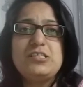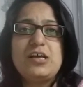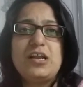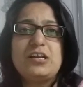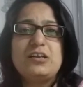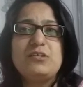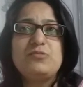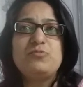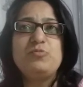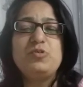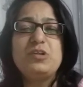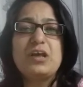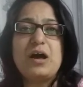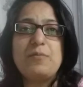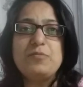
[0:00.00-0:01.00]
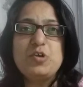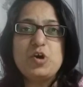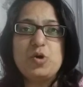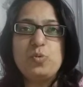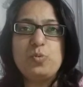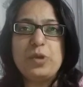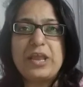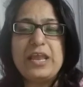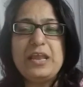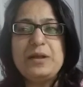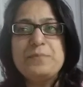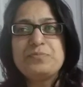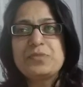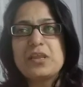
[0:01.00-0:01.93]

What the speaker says: that would come your way.